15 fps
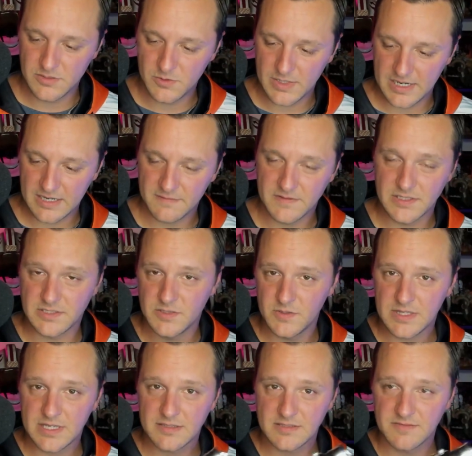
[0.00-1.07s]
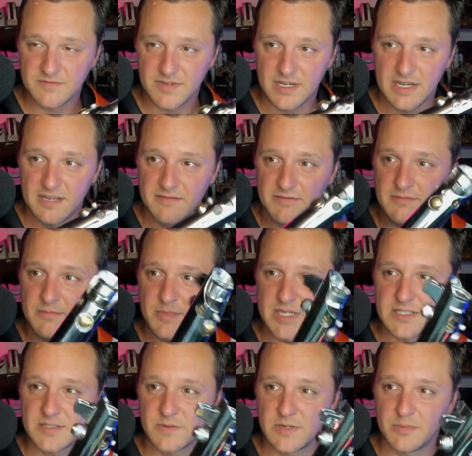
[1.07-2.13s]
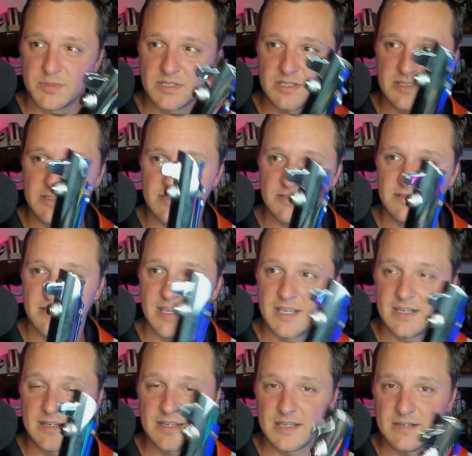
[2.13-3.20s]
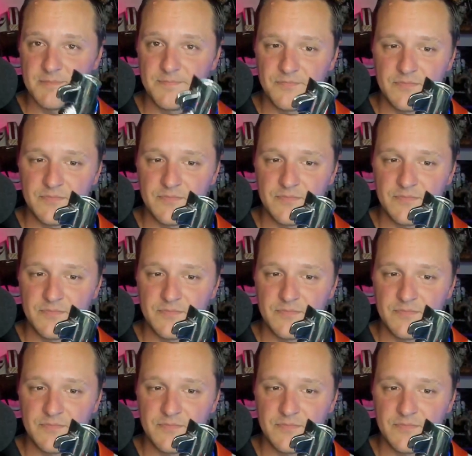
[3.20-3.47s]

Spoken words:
have the 2005 Master Replicas Anakin.